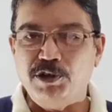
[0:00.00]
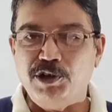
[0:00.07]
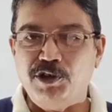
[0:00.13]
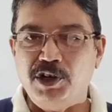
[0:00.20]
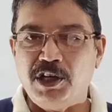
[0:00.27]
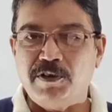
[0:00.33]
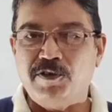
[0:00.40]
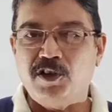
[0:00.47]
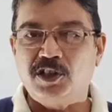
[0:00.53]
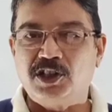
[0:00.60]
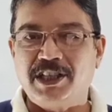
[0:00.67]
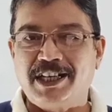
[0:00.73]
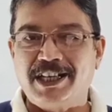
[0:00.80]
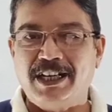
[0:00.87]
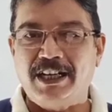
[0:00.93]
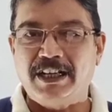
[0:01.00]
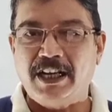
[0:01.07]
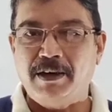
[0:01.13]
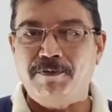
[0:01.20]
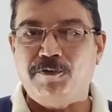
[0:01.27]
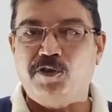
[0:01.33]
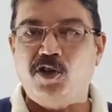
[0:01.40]
view it for second
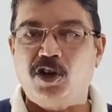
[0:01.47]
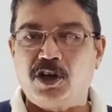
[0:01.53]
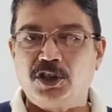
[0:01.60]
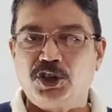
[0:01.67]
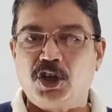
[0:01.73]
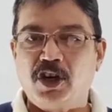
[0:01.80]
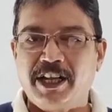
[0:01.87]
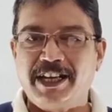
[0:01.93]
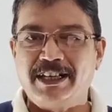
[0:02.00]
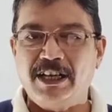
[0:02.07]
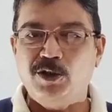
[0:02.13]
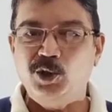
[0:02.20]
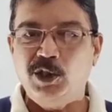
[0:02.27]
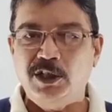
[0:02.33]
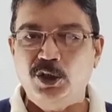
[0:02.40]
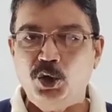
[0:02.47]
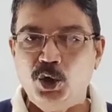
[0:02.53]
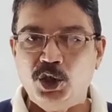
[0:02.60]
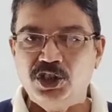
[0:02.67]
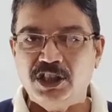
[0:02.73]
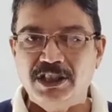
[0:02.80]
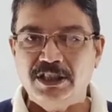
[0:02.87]
time for jotting down the
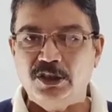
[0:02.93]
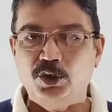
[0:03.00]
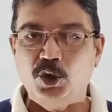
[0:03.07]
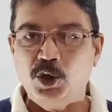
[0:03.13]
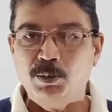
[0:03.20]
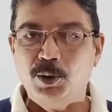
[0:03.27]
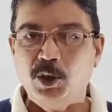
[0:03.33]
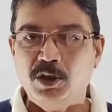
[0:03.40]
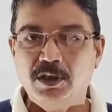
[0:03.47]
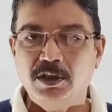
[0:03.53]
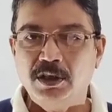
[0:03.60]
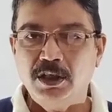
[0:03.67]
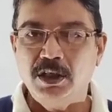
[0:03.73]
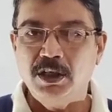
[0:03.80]
notes in the notebook,